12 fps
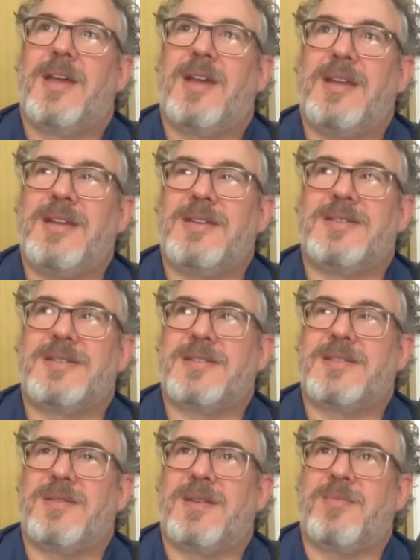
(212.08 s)

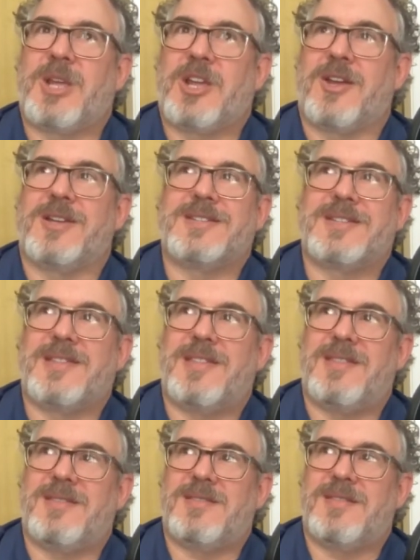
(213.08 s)
is because
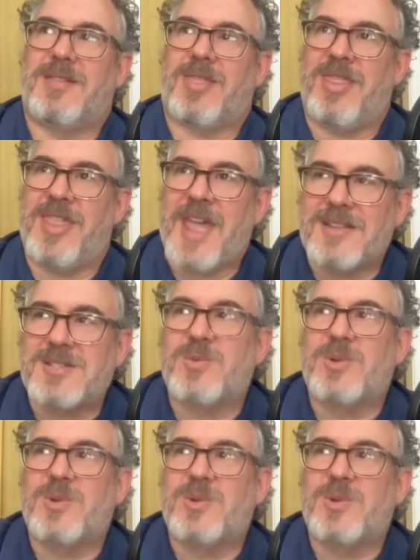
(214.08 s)
that's